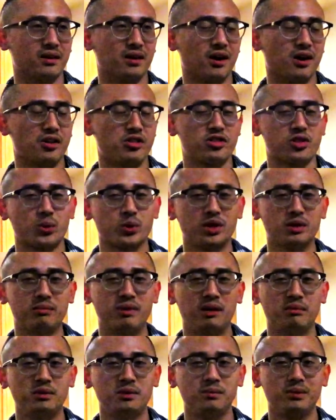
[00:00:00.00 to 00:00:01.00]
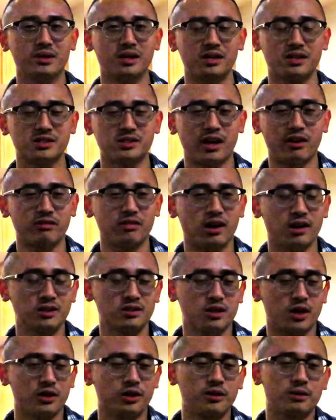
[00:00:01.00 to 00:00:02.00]
a 3 maybe, because I've gone
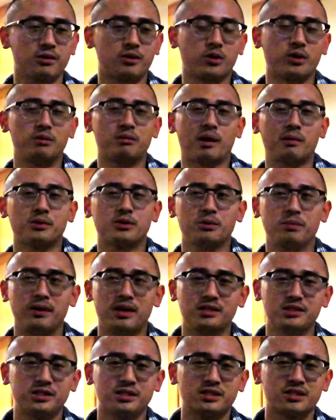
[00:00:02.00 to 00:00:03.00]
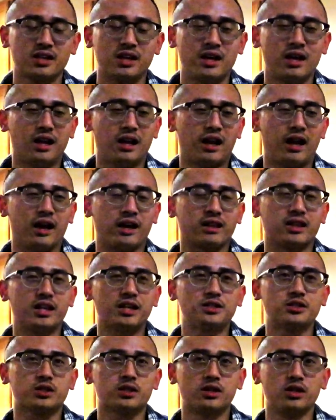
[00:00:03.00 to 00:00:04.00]
to other Korean barbecue places. Like,
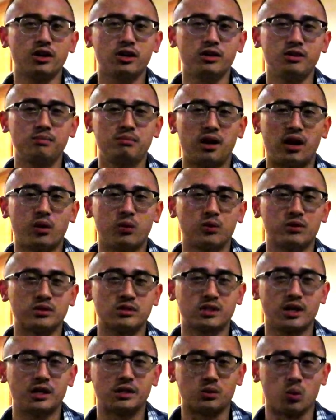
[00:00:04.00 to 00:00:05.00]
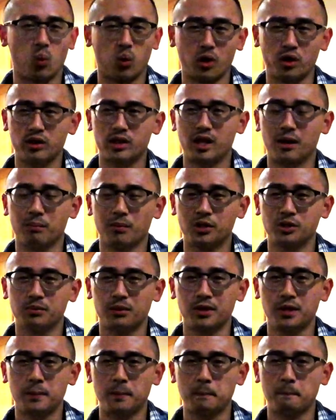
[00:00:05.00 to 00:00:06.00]
it's good, but I wouldn't say it's worth that much
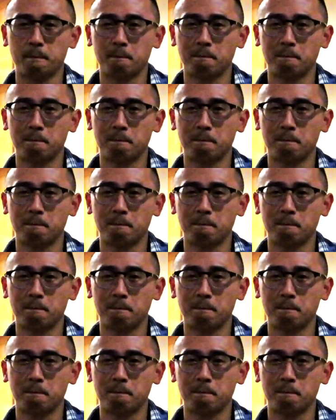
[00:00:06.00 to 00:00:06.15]
money.